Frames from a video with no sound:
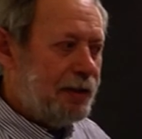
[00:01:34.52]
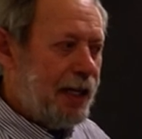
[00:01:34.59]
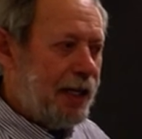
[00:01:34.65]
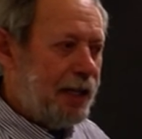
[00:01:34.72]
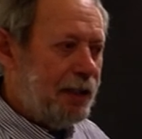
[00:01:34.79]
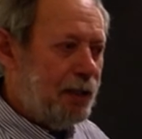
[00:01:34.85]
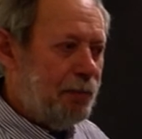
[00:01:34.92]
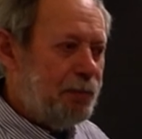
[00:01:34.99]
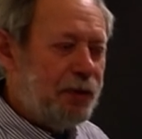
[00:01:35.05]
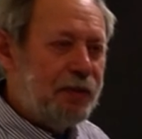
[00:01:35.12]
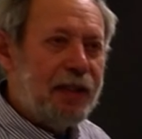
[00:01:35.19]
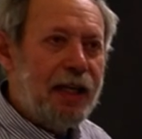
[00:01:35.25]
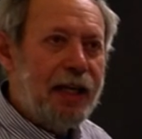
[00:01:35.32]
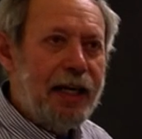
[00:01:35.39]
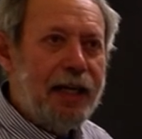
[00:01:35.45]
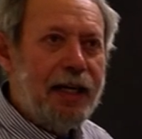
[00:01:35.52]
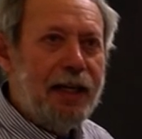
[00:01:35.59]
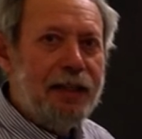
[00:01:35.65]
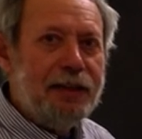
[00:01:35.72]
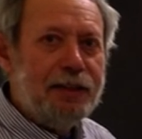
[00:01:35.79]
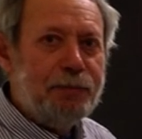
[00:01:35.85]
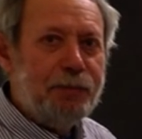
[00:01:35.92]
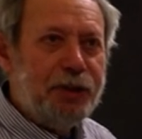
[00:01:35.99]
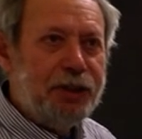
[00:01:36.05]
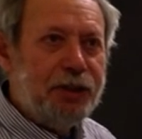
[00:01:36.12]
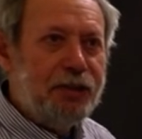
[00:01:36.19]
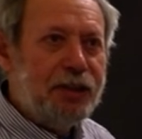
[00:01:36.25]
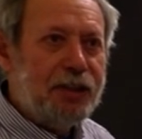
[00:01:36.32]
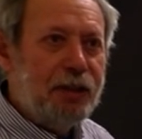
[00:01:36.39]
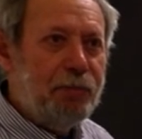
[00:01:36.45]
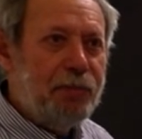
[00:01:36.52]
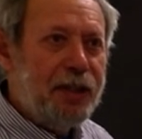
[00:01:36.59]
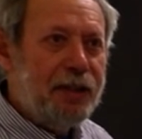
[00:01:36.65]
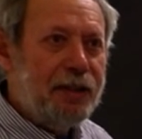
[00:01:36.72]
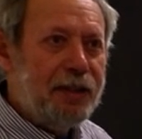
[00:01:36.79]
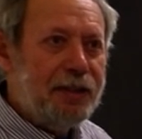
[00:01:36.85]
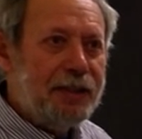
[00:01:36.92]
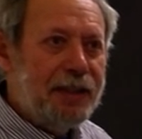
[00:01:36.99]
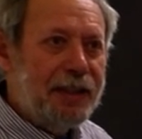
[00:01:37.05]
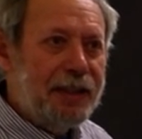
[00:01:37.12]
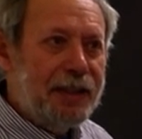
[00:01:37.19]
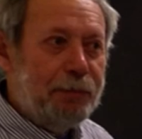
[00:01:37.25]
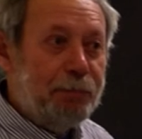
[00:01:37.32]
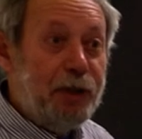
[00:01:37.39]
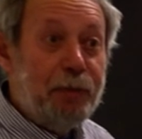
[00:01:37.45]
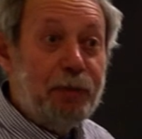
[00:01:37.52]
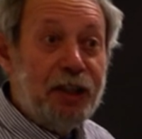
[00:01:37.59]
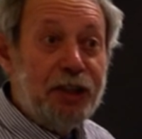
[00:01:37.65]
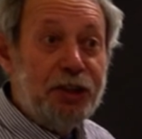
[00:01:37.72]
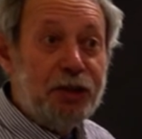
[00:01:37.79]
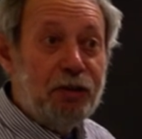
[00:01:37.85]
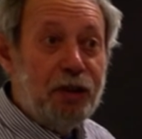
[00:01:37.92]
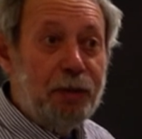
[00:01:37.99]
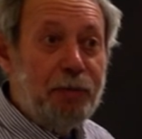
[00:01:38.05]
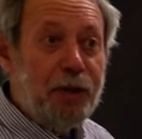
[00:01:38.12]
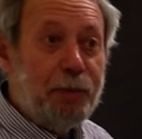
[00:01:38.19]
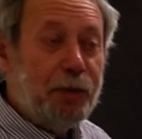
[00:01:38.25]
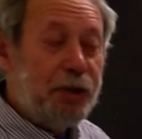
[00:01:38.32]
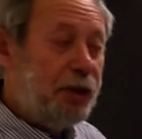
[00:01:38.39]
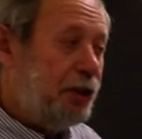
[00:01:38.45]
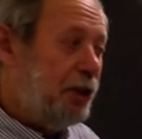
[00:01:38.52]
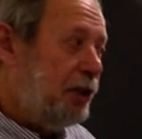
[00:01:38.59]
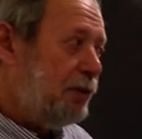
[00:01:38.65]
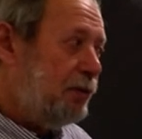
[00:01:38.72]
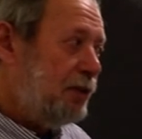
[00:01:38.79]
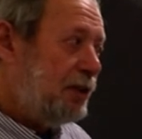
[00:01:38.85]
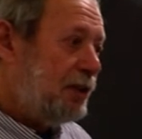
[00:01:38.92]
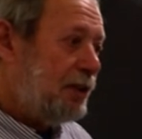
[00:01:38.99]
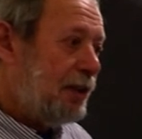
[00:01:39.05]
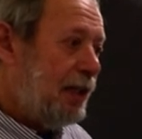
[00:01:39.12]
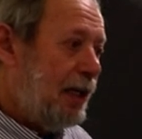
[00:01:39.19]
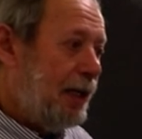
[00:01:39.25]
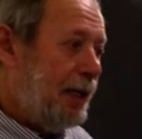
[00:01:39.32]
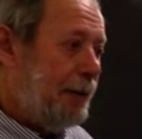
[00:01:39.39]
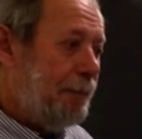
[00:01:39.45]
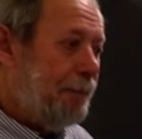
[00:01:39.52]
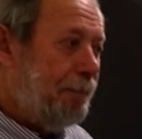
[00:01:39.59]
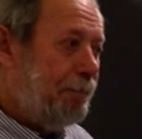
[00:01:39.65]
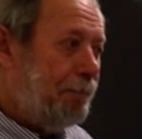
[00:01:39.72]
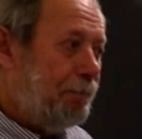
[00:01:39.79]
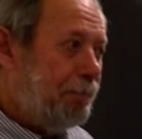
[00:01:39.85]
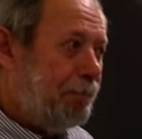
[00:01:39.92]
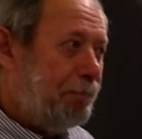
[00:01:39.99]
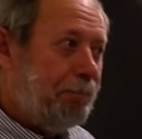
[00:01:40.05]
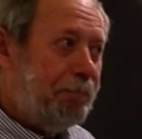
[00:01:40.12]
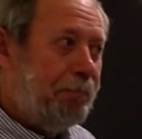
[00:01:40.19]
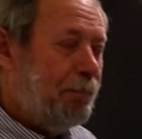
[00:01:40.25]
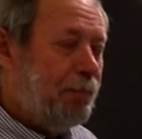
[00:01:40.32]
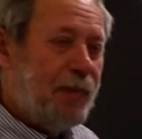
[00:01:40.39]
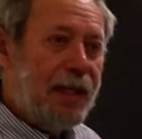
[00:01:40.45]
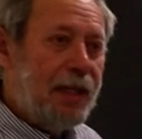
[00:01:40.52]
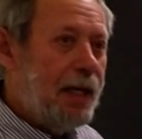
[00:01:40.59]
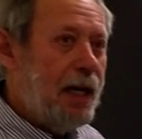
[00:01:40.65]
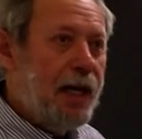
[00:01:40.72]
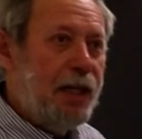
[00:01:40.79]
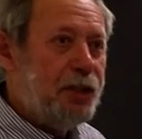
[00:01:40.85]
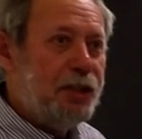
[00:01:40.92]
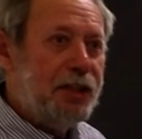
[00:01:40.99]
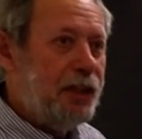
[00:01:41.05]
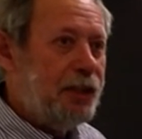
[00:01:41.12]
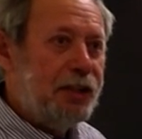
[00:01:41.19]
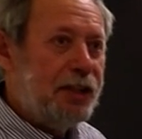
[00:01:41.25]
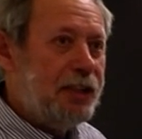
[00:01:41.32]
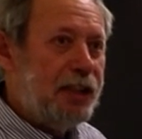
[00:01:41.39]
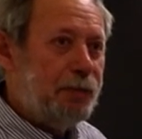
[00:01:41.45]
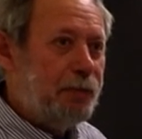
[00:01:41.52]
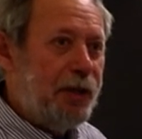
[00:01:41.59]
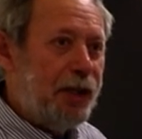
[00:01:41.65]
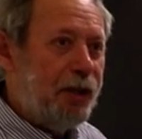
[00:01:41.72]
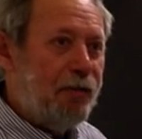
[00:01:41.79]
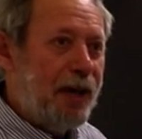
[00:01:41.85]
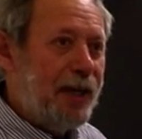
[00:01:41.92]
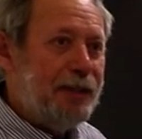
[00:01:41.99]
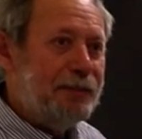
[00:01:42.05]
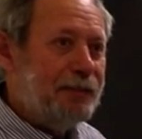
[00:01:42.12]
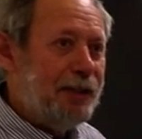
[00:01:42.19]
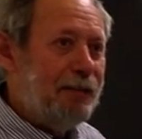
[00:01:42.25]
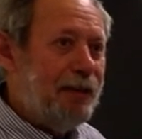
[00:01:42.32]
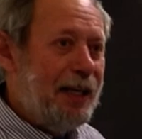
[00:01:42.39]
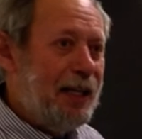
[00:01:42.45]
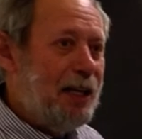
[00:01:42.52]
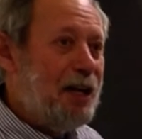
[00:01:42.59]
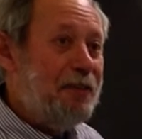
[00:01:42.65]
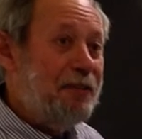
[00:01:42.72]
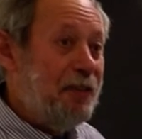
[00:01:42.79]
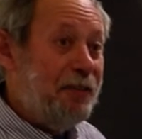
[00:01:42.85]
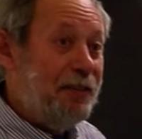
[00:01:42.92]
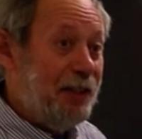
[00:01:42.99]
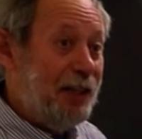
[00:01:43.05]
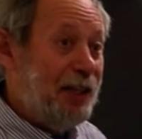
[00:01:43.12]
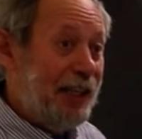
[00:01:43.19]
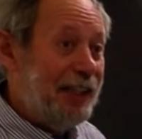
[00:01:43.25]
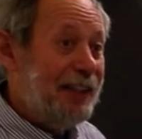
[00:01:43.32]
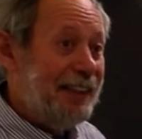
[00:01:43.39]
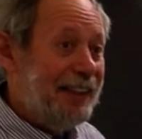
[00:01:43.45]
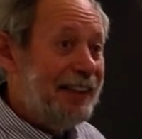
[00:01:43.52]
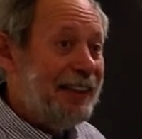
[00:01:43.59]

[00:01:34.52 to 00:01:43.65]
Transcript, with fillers: take a lump of clay and produce something that people enjoy, people can use. Um, yeah, it, it just has been a great, great life, if you like.